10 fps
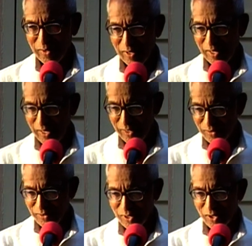let
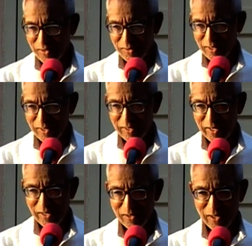us
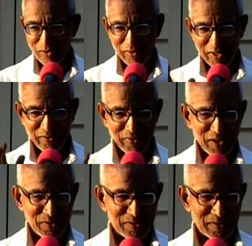concentrate on one of
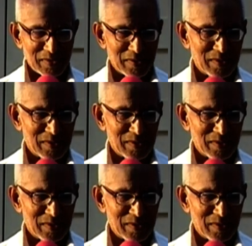his